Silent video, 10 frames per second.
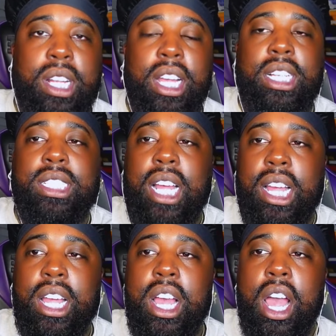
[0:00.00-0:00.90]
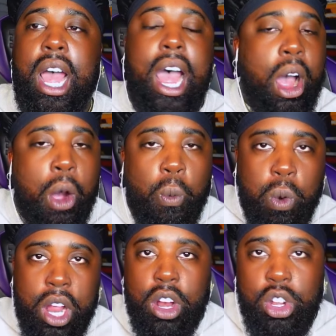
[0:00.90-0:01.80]
Like, it's like,
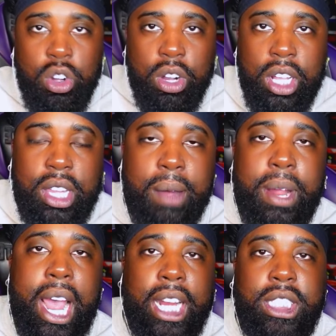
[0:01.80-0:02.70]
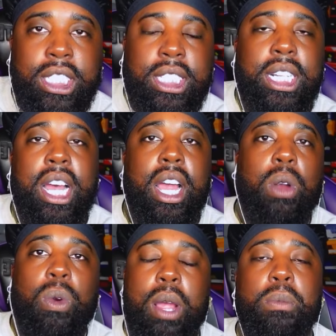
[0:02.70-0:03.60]
when are you going to get time to actually sit down
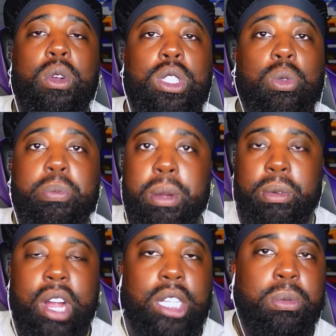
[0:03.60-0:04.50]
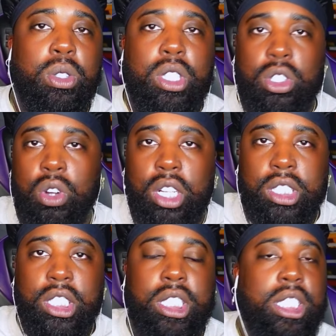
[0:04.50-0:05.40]
and write music, memorize music, do all this
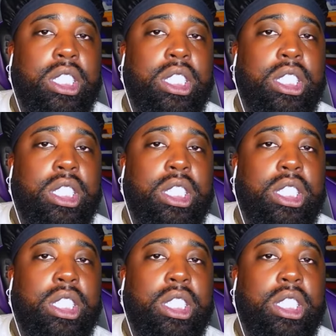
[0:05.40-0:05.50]
other shit?